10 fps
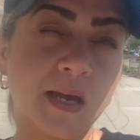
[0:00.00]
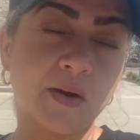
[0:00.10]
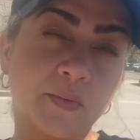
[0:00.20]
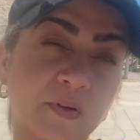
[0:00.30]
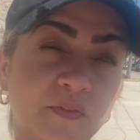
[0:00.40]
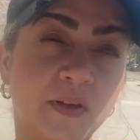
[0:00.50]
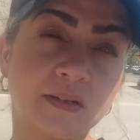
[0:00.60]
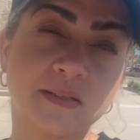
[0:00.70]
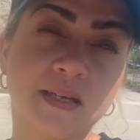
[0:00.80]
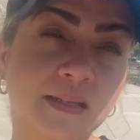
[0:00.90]
And Raphael
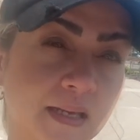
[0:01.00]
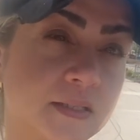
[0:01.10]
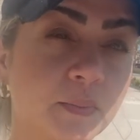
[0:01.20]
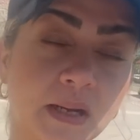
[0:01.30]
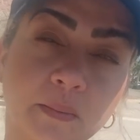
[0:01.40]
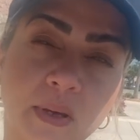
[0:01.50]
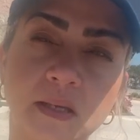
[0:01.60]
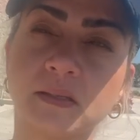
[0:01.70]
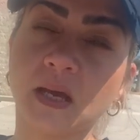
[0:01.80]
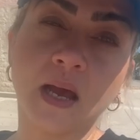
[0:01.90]
said that smells
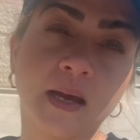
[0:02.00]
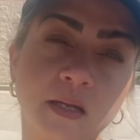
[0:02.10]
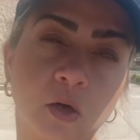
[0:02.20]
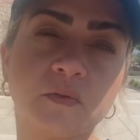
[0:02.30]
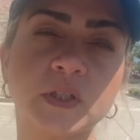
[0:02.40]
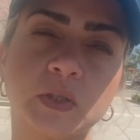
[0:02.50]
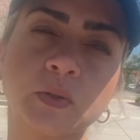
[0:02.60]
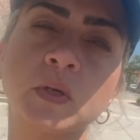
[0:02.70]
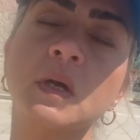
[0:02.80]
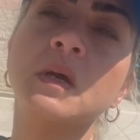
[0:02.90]
amazing and I love it too.